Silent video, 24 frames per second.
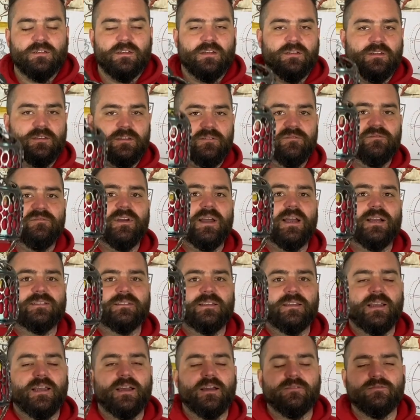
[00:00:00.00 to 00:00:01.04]
And in fact,
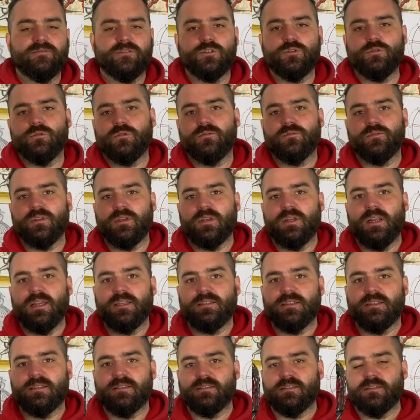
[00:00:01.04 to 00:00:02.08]
I have two of the
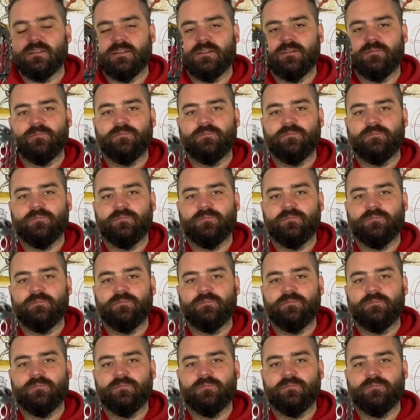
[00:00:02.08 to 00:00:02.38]
latest